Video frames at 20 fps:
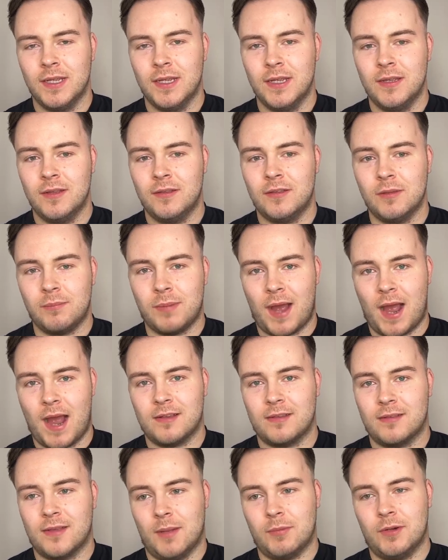to
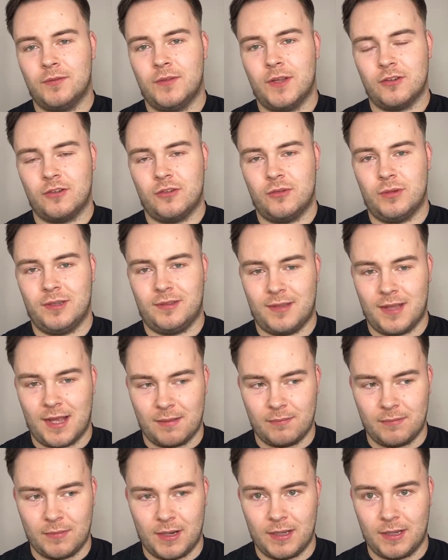pass that professional
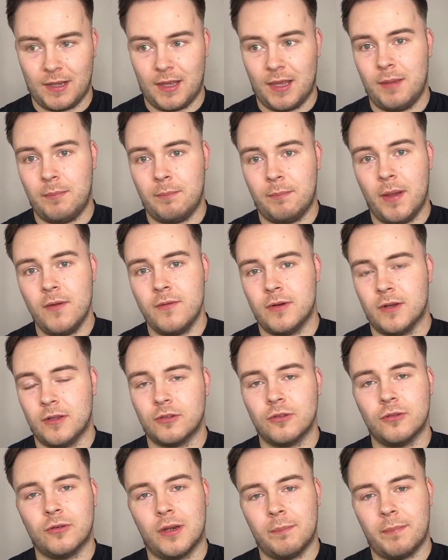exam, like a
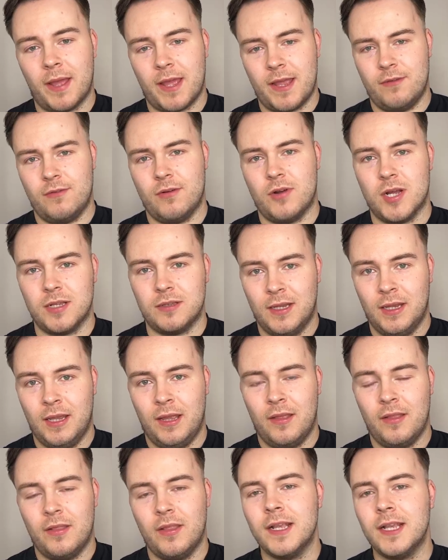bonus or a pay rise,
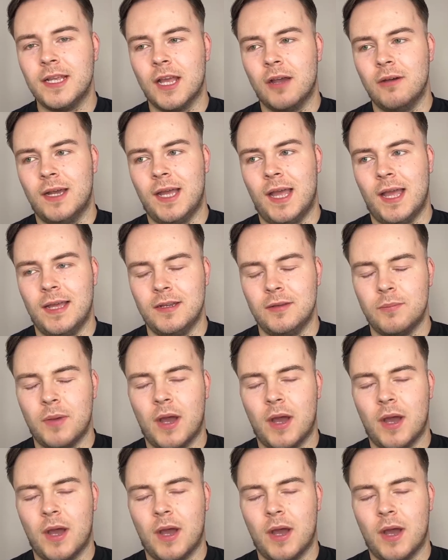then go ahead.